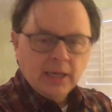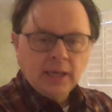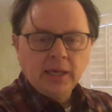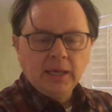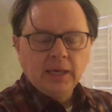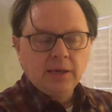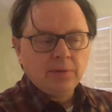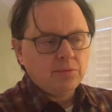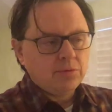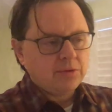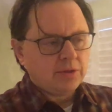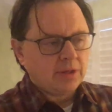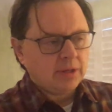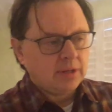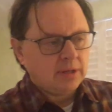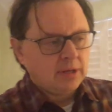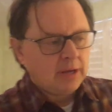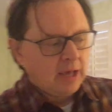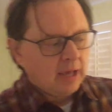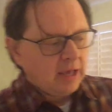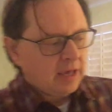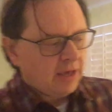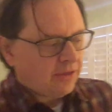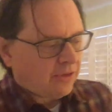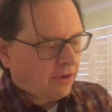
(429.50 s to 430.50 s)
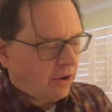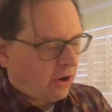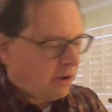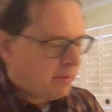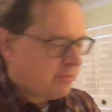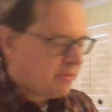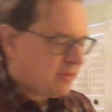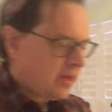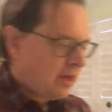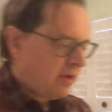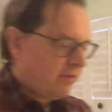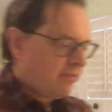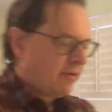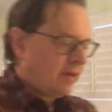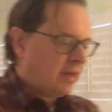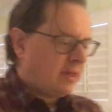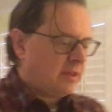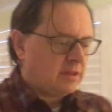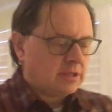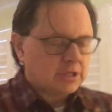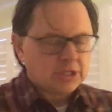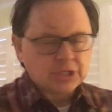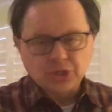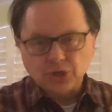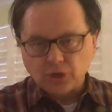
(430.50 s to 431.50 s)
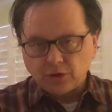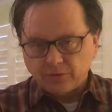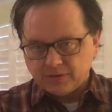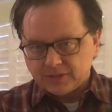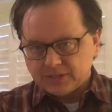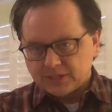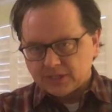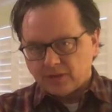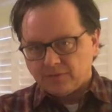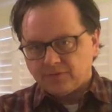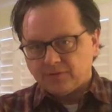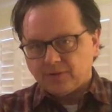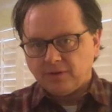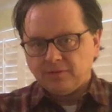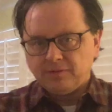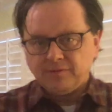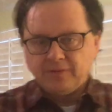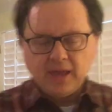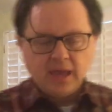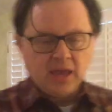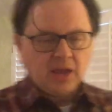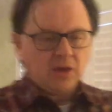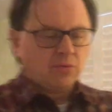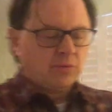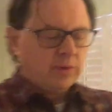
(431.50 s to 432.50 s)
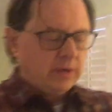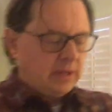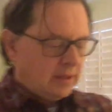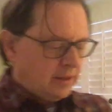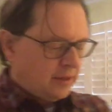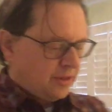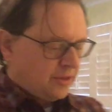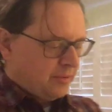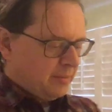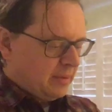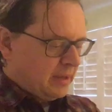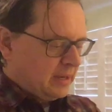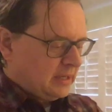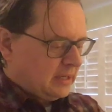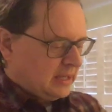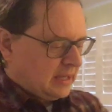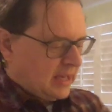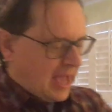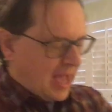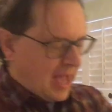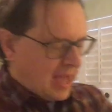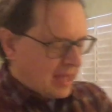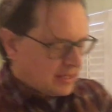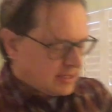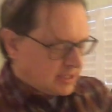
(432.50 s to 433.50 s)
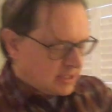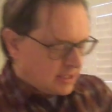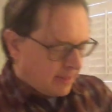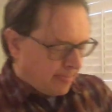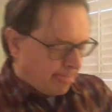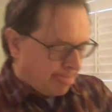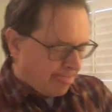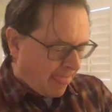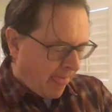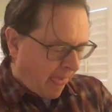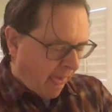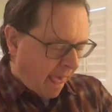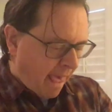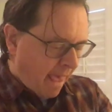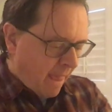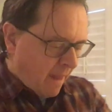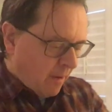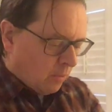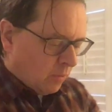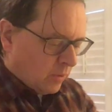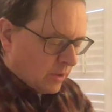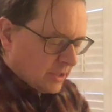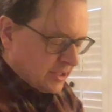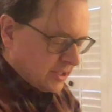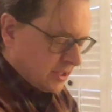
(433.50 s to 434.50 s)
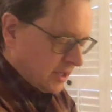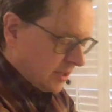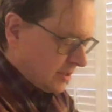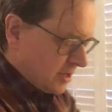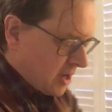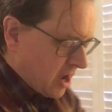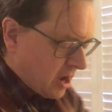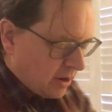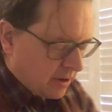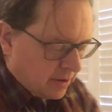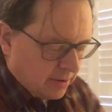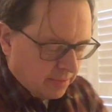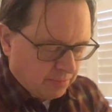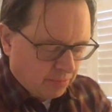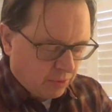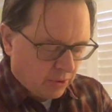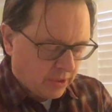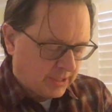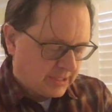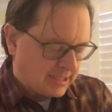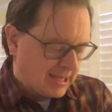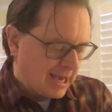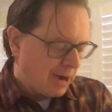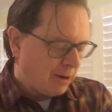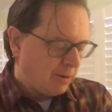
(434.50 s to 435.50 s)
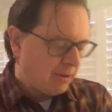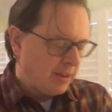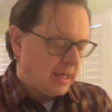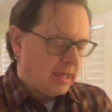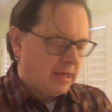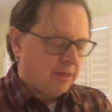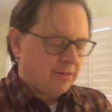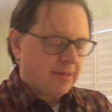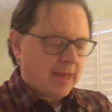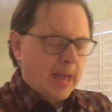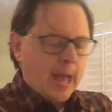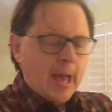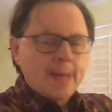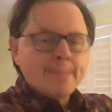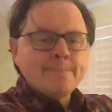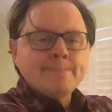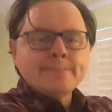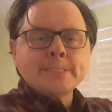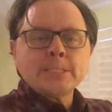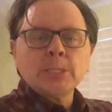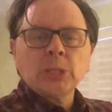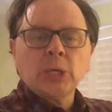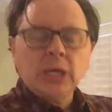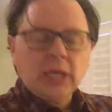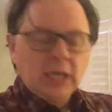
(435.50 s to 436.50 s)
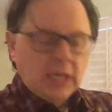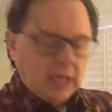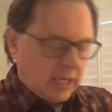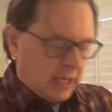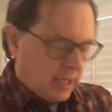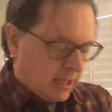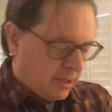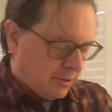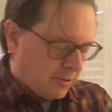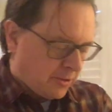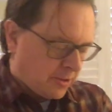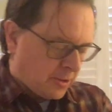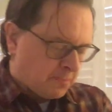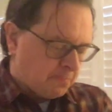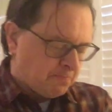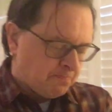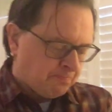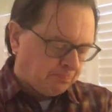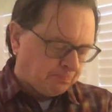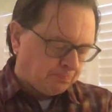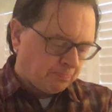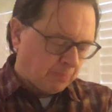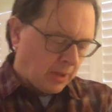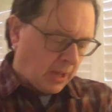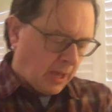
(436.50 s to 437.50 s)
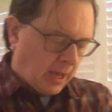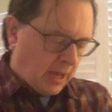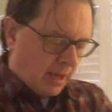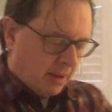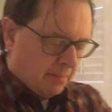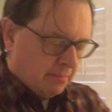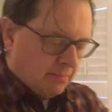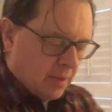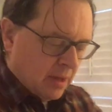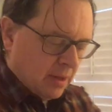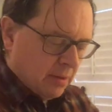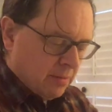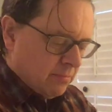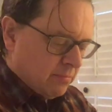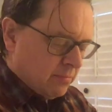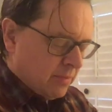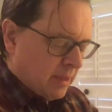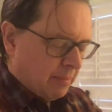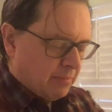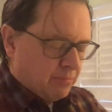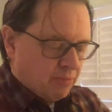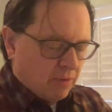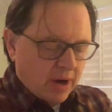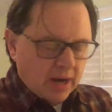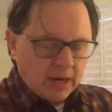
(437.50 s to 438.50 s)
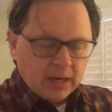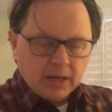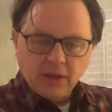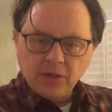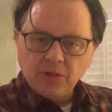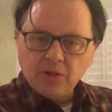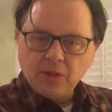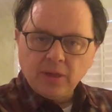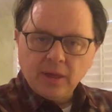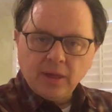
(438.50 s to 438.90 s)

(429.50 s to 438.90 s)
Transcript: He saw himself in service of conveying realism, and yet, what Sontag points out is that that Brady's